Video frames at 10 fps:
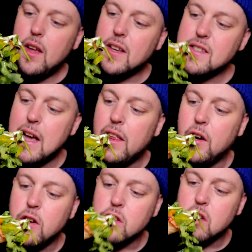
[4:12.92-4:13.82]
A salad
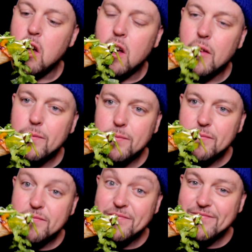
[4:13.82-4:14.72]
on your zaw.
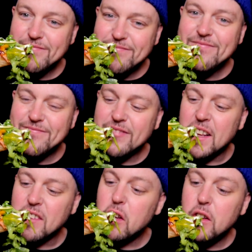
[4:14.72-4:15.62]

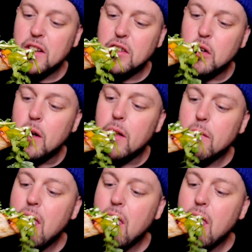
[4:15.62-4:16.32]
Let's, let's do it.